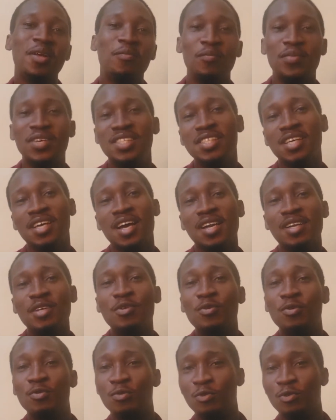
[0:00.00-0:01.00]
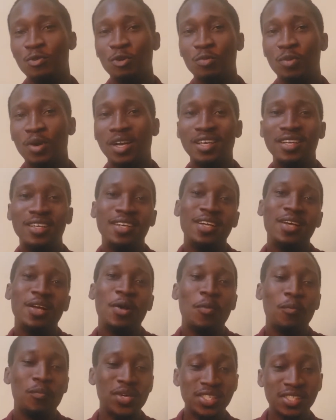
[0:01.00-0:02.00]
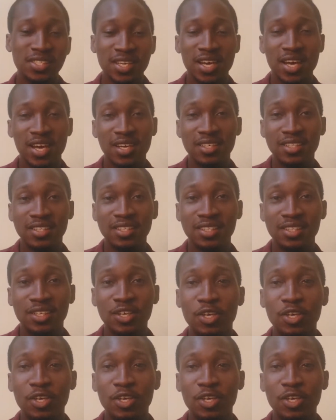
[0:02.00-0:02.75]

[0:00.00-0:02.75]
basically don't go global. Basically,